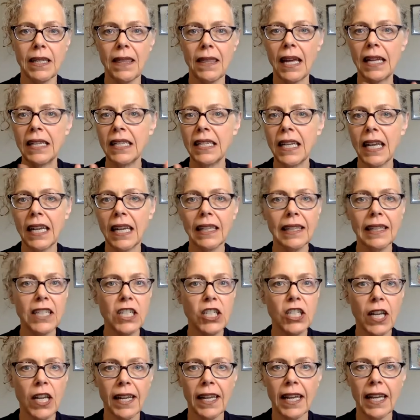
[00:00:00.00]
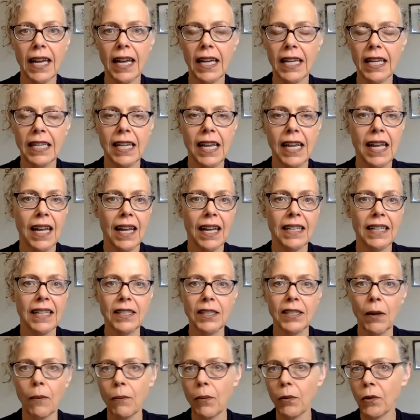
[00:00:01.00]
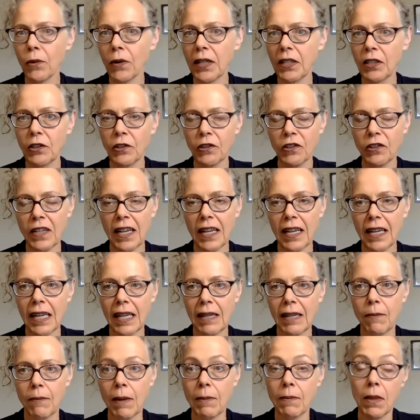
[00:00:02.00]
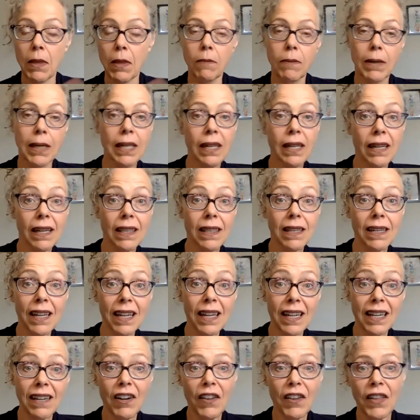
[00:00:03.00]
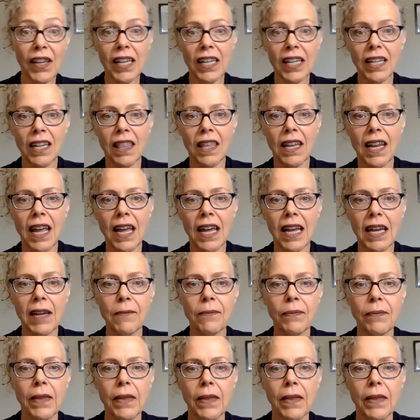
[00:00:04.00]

that daily check-in at some point in your day, maybe the beginning of the day or the end of the day.